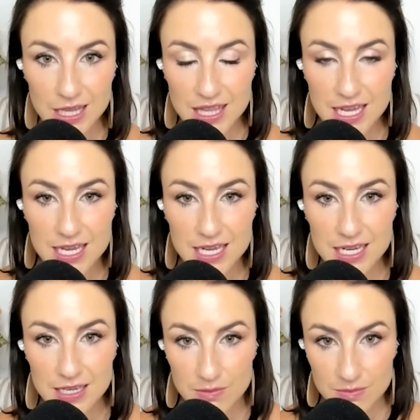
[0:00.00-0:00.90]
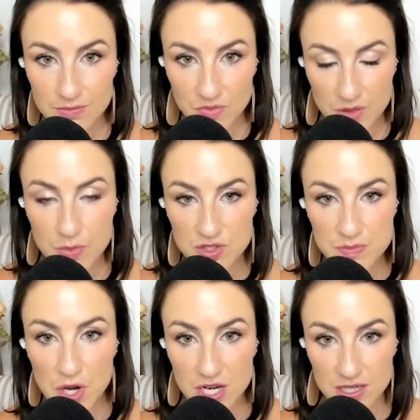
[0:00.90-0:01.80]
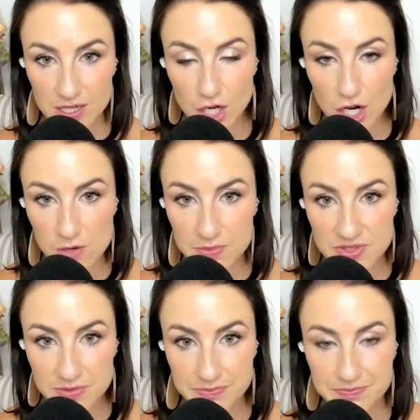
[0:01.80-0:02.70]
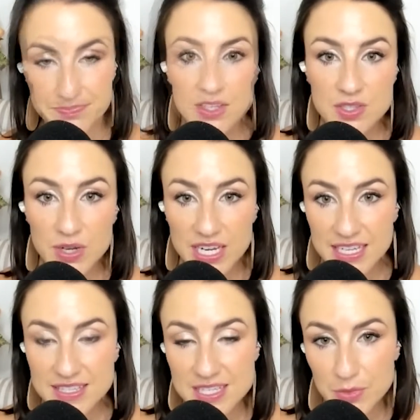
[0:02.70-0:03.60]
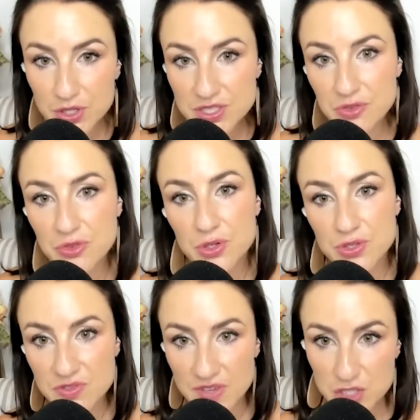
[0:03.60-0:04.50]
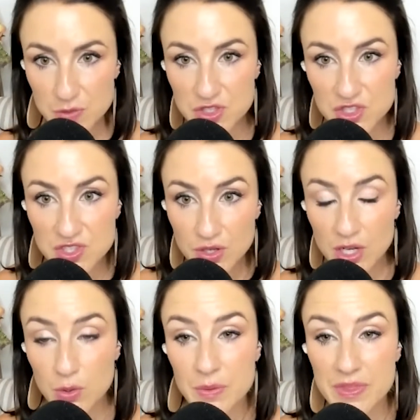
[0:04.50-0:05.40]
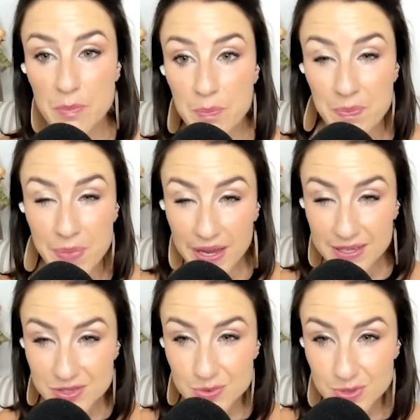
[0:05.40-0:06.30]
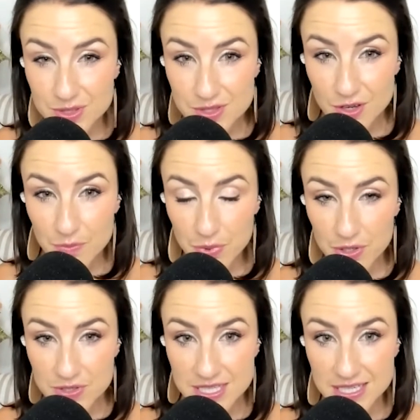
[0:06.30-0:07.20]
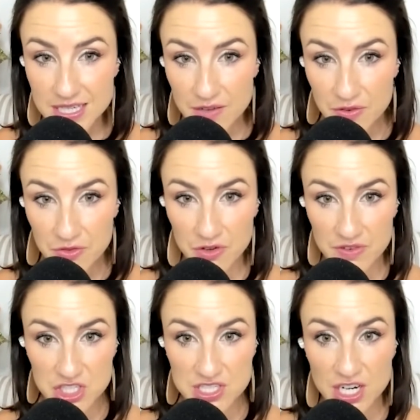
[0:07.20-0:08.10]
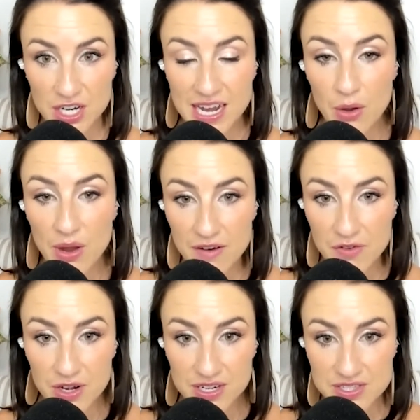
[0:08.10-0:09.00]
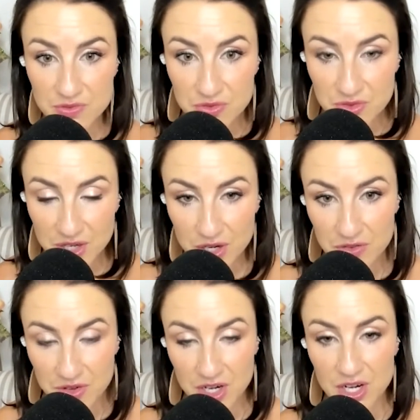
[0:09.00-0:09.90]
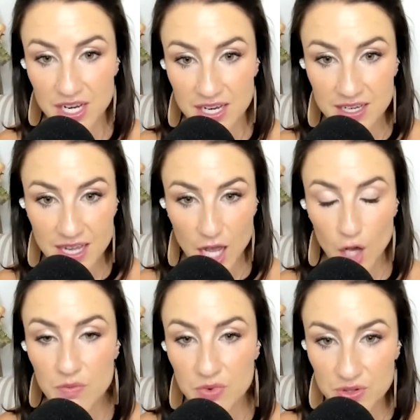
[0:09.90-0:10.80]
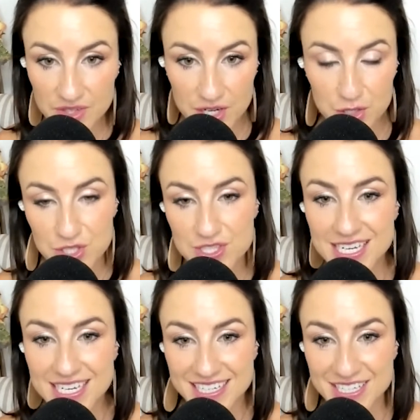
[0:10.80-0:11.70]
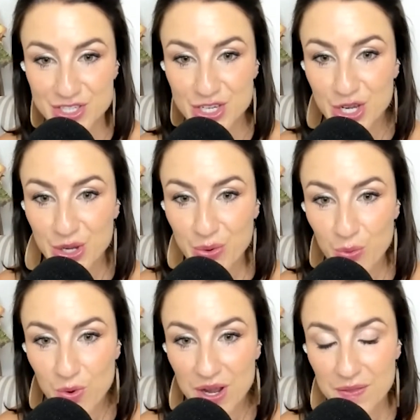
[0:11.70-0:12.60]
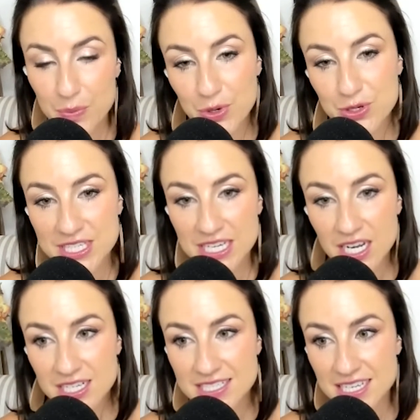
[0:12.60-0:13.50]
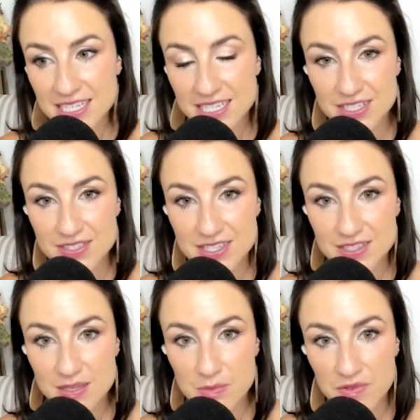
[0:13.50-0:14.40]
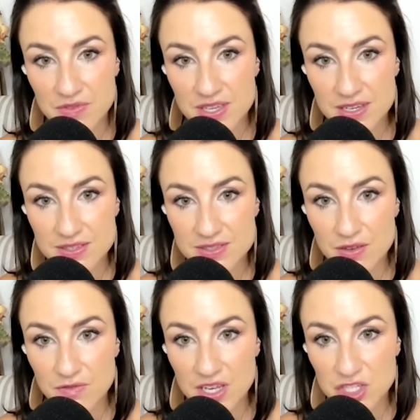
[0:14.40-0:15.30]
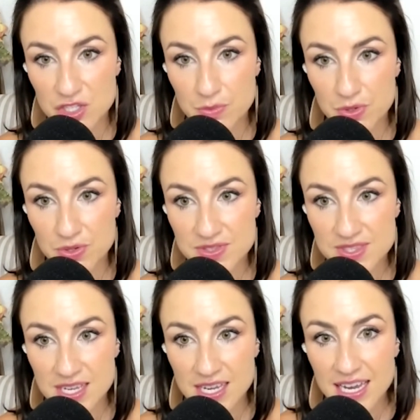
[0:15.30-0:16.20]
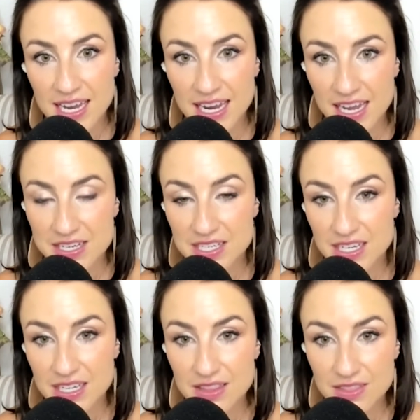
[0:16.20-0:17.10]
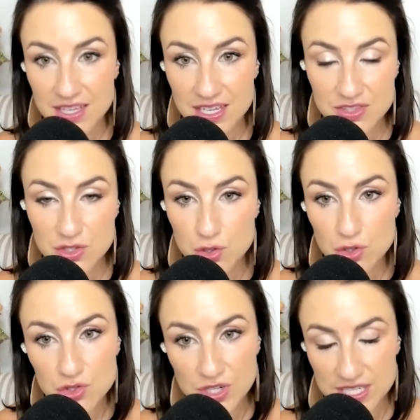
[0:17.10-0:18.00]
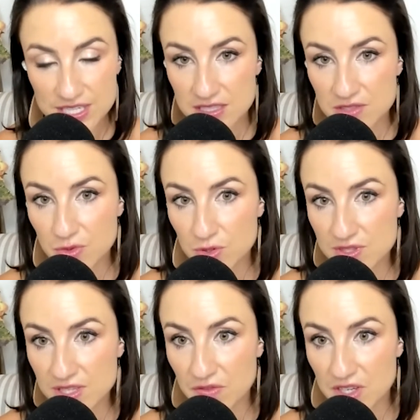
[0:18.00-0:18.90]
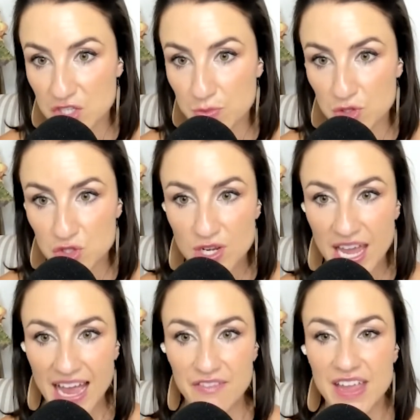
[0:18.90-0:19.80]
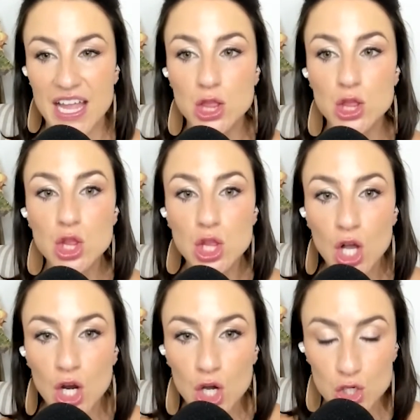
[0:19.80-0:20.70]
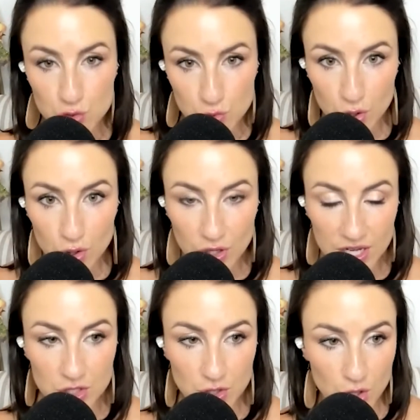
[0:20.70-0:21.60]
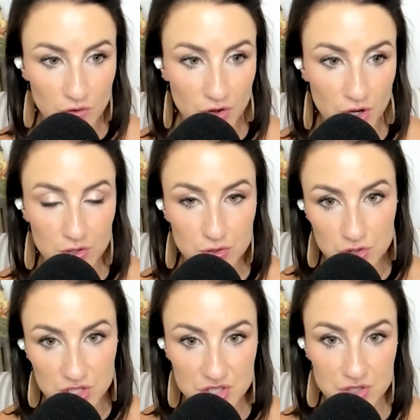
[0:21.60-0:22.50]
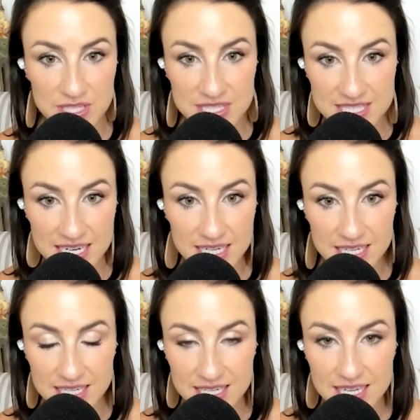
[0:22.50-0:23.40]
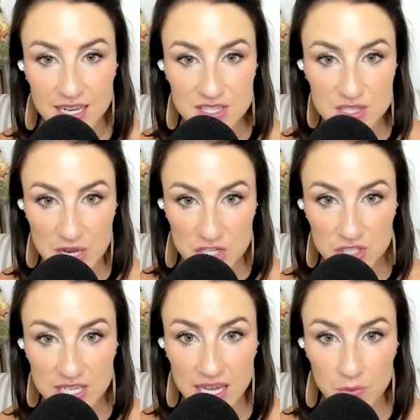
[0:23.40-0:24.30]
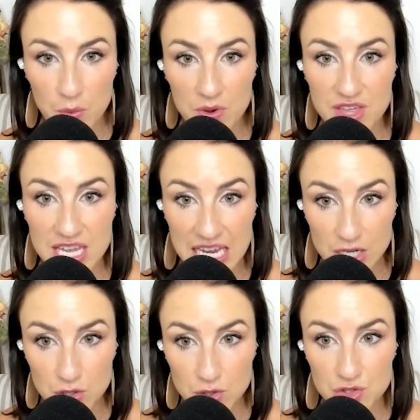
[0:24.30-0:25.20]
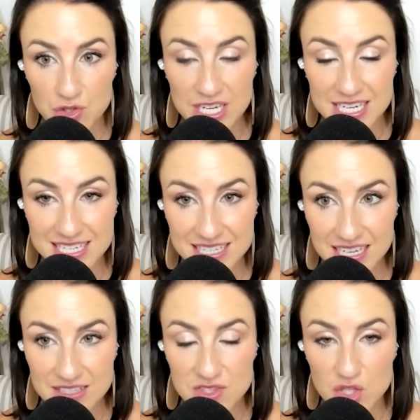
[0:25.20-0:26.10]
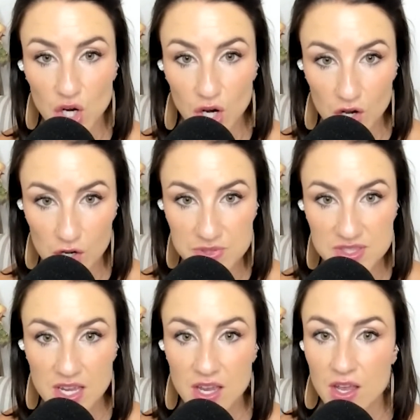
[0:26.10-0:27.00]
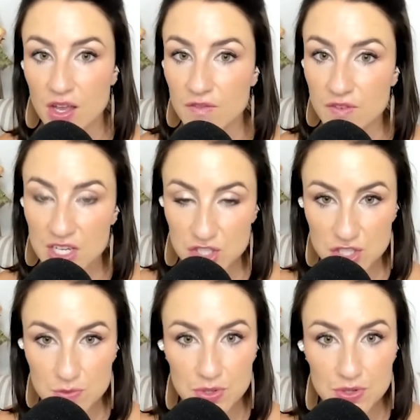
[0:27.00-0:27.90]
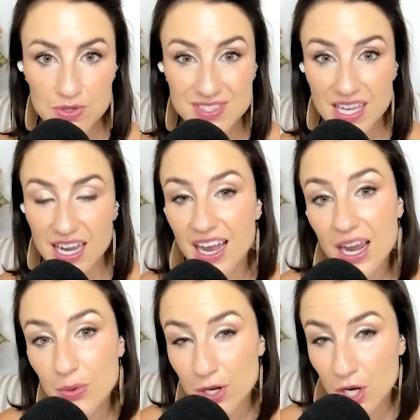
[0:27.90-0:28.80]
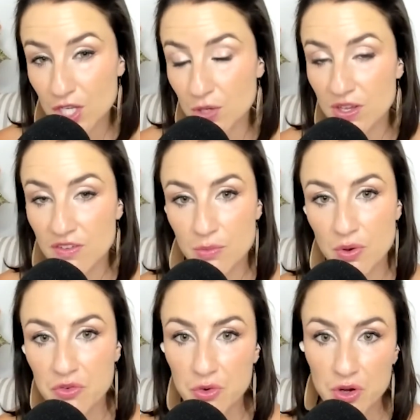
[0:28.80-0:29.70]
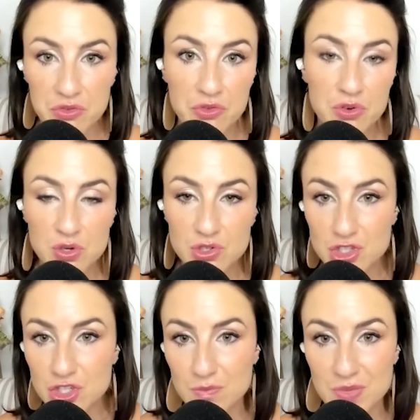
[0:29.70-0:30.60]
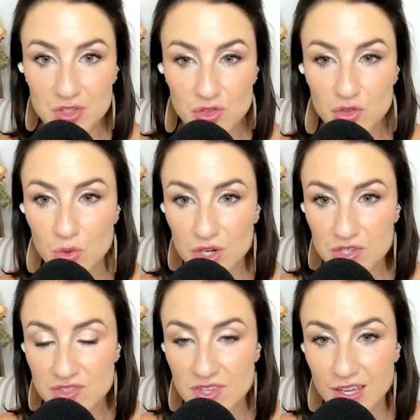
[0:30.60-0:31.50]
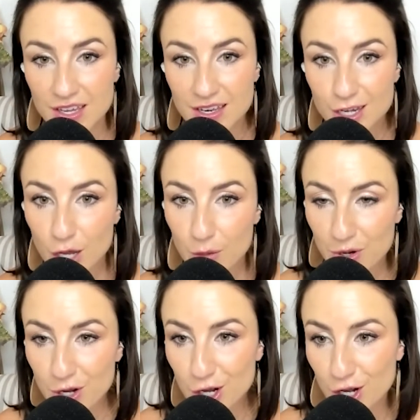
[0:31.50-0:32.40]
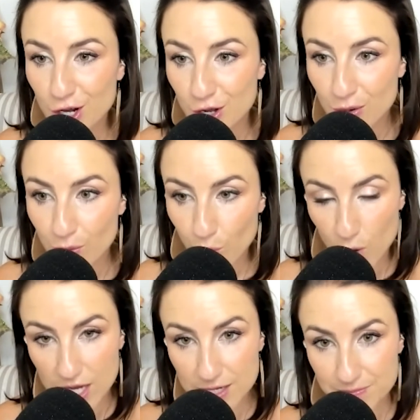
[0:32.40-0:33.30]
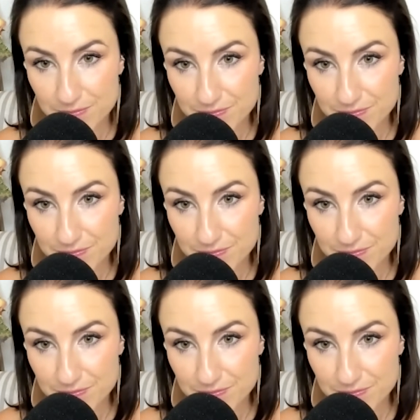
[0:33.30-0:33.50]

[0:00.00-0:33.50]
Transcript: think for the most part, carbs. So, again, similar to fruits, vegetables are still not going to be the best source of protein, even for a vegetarian. However, it is very, very helpful to understand what the protein content is in some of these vegetables. And these nutrient dense foods like vegetables should have a large role in your overall nutritional intake especially again when we're thinking nutrient dense carbs, vegetables. I would argue even before fruit should be source number one